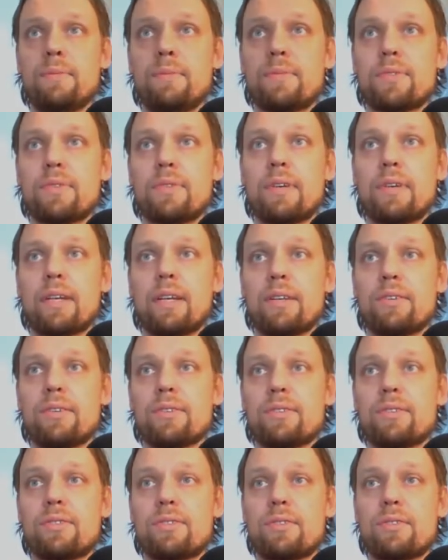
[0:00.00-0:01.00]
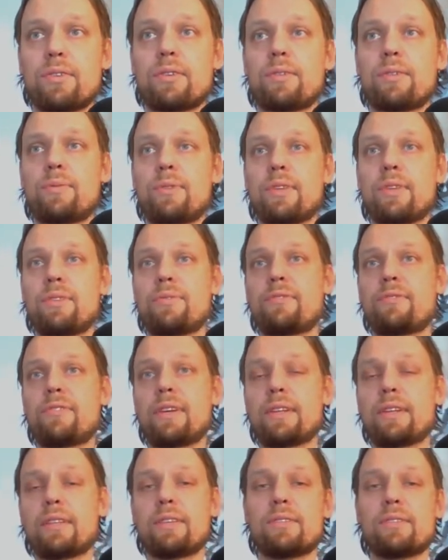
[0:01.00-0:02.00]
So I can just start with
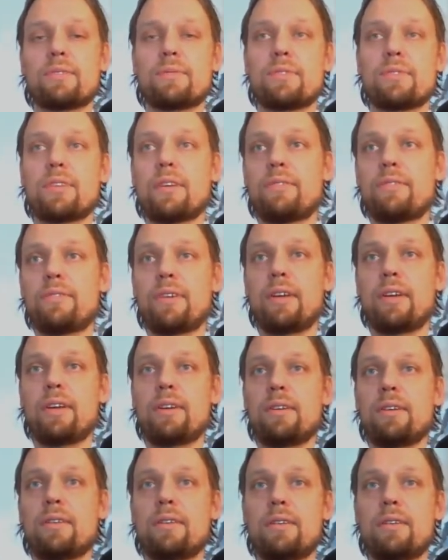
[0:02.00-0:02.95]
writing some stuff here.